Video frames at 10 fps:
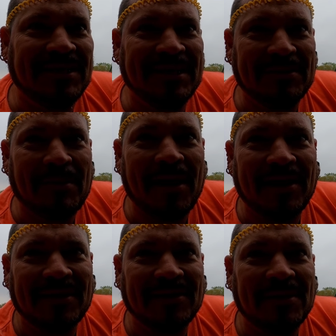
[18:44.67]

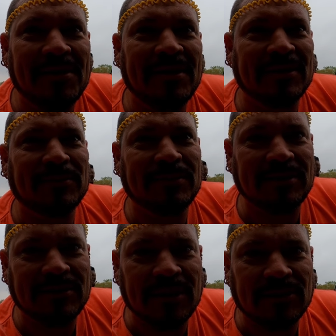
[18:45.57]
TMI, that's what
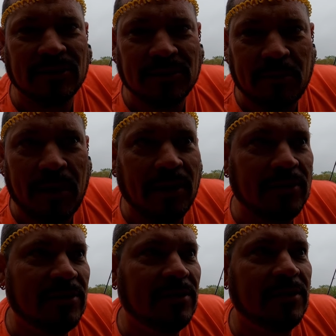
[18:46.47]
this station's about.
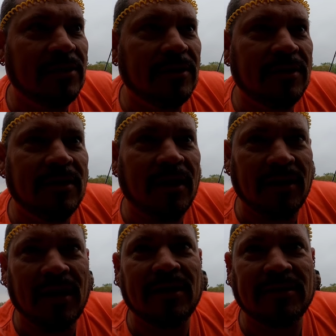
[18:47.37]
A
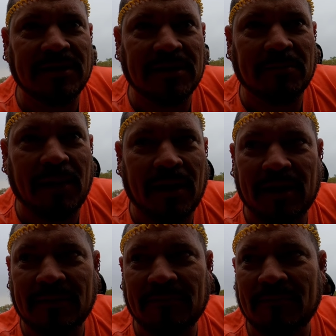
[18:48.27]
lot of
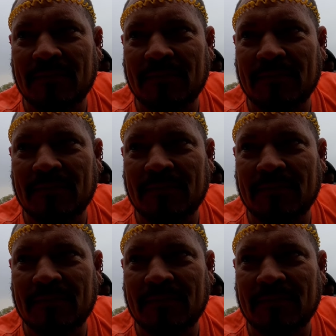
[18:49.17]
TMI.